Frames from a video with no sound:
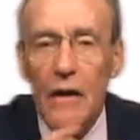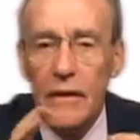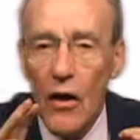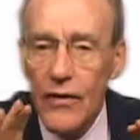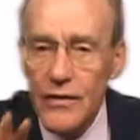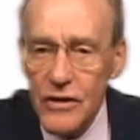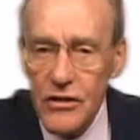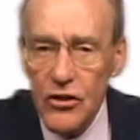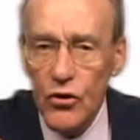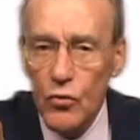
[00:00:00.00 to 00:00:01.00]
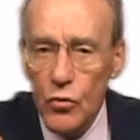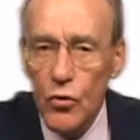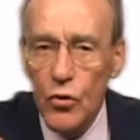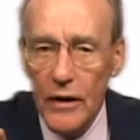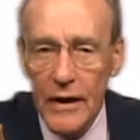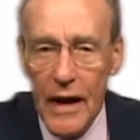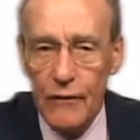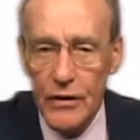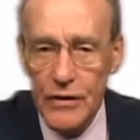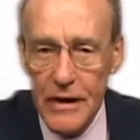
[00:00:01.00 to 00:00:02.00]
Now, this isn't the rule in
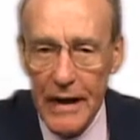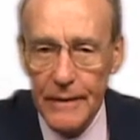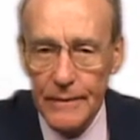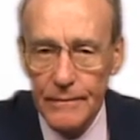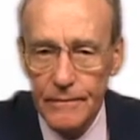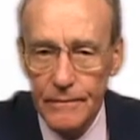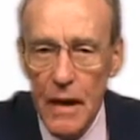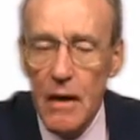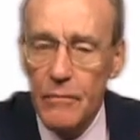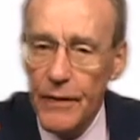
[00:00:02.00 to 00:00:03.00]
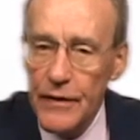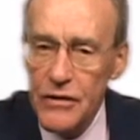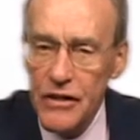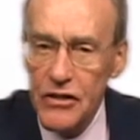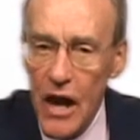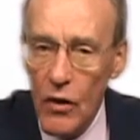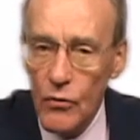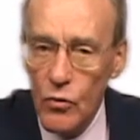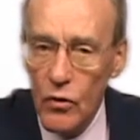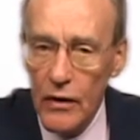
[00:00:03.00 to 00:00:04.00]
every state, but this is now the
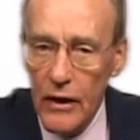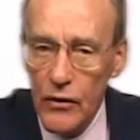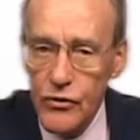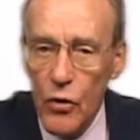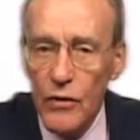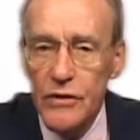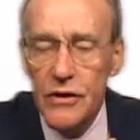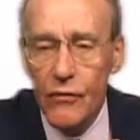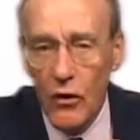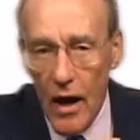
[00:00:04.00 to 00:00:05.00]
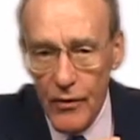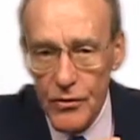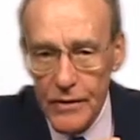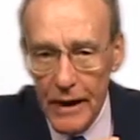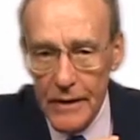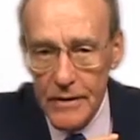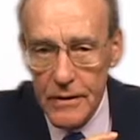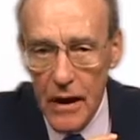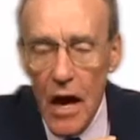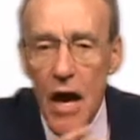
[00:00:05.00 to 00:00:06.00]
rule in Arizona and several other states.
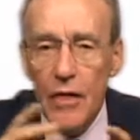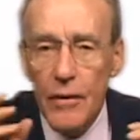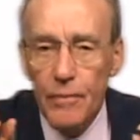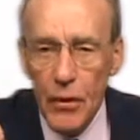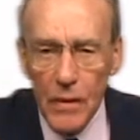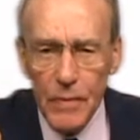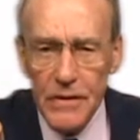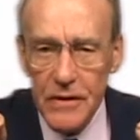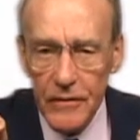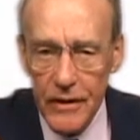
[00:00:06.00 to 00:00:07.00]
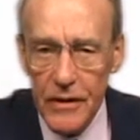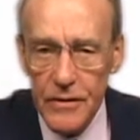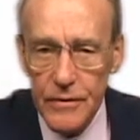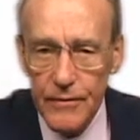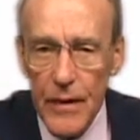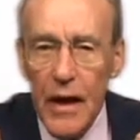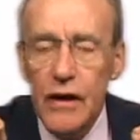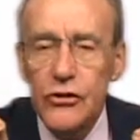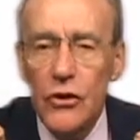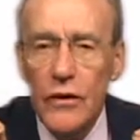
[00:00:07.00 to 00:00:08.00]
The purpose of this
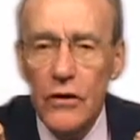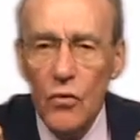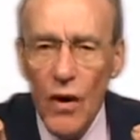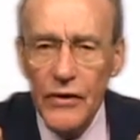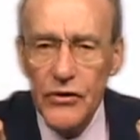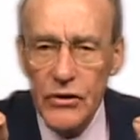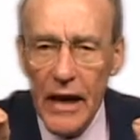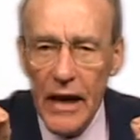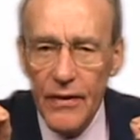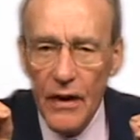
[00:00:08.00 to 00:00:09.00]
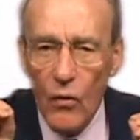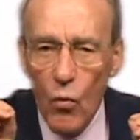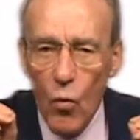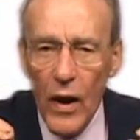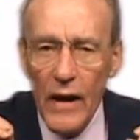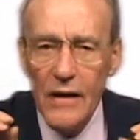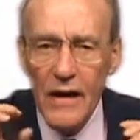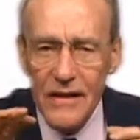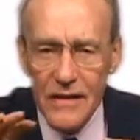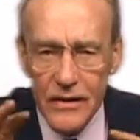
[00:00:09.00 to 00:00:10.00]
is so that you understand that when
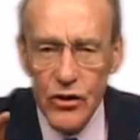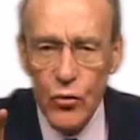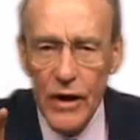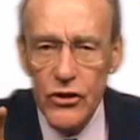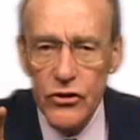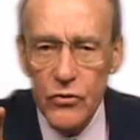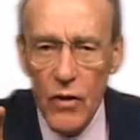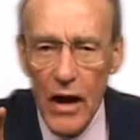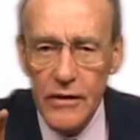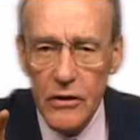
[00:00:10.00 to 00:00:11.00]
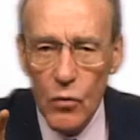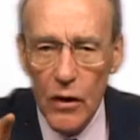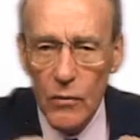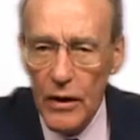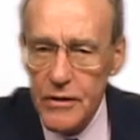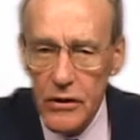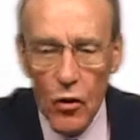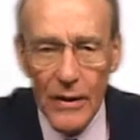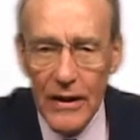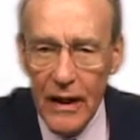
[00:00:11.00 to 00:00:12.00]
situations arise in the workplace that
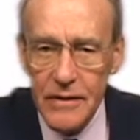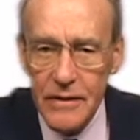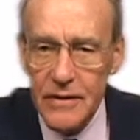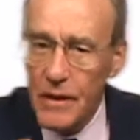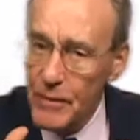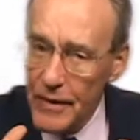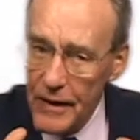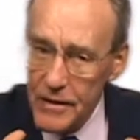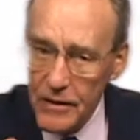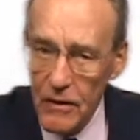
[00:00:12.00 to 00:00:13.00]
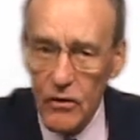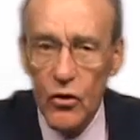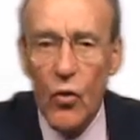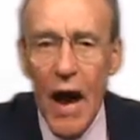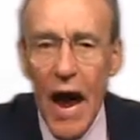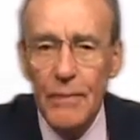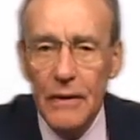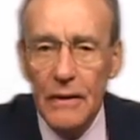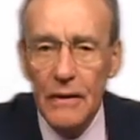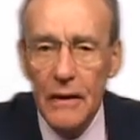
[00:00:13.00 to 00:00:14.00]
nobody likes to see, but they still do
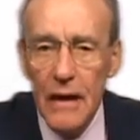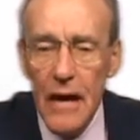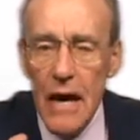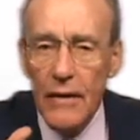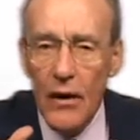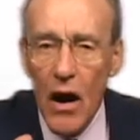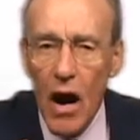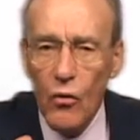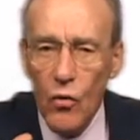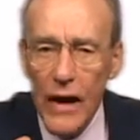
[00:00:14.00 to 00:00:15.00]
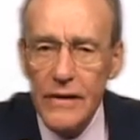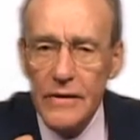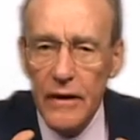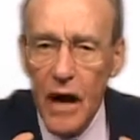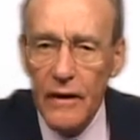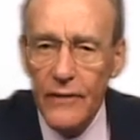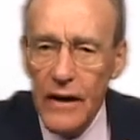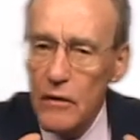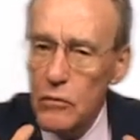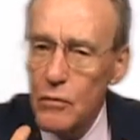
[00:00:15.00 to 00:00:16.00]
happen, there are rights that are
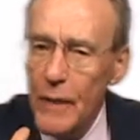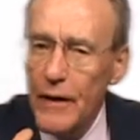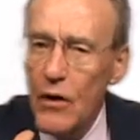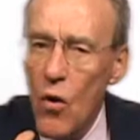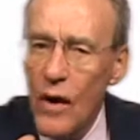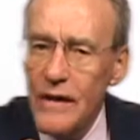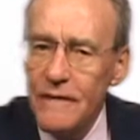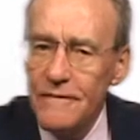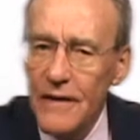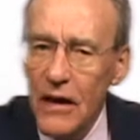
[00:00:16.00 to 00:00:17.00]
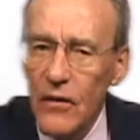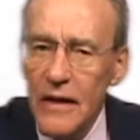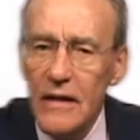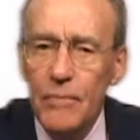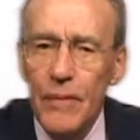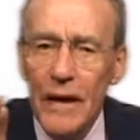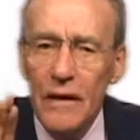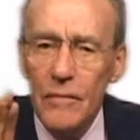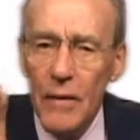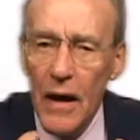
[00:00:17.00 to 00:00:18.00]
available, but they're going to vary
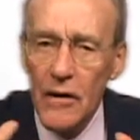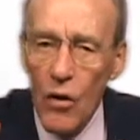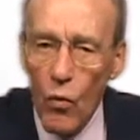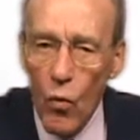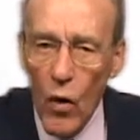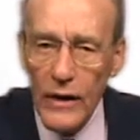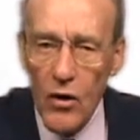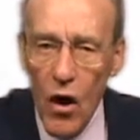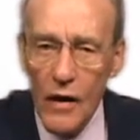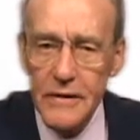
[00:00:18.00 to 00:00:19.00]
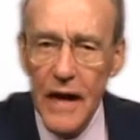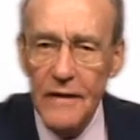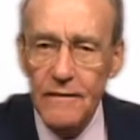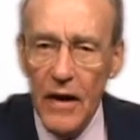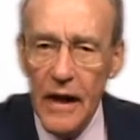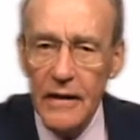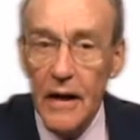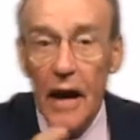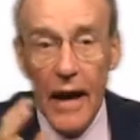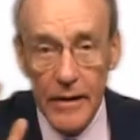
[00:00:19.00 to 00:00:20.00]
depending upon what caused that fight
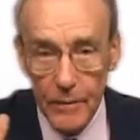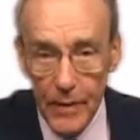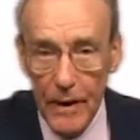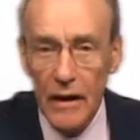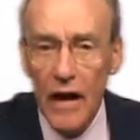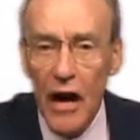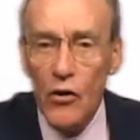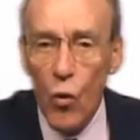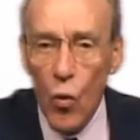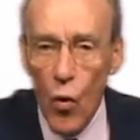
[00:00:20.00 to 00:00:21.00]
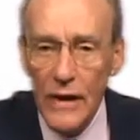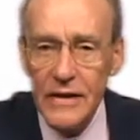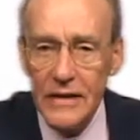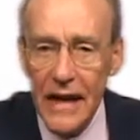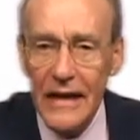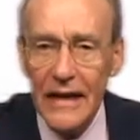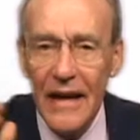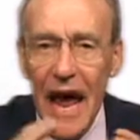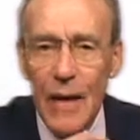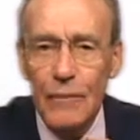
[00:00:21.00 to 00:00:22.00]
and depending on what state it
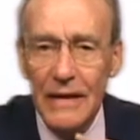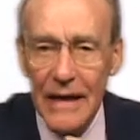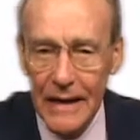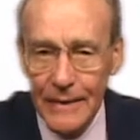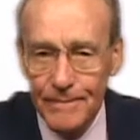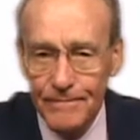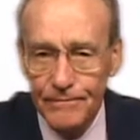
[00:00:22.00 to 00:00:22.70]
happened in.